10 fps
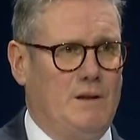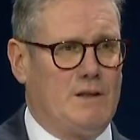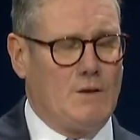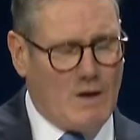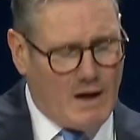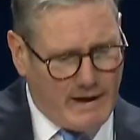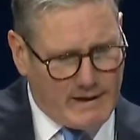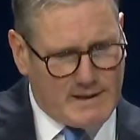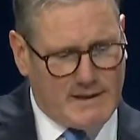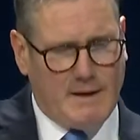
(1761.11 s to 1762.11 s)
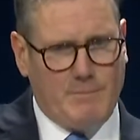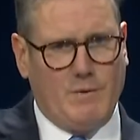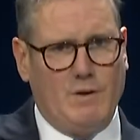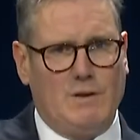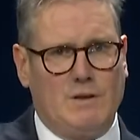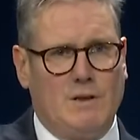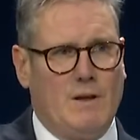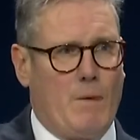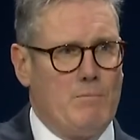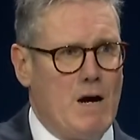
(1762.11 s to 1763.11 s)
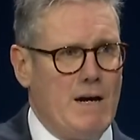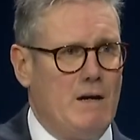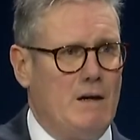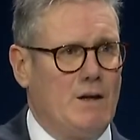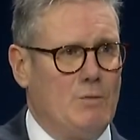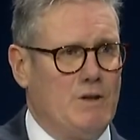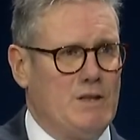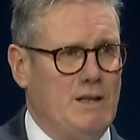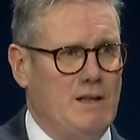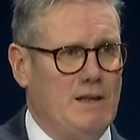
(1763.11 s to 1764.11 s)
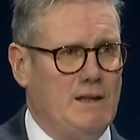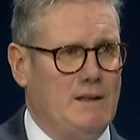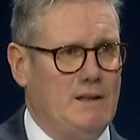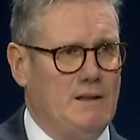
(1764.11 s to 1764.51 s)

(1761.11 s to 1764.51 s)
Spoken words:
So I accept that my argument here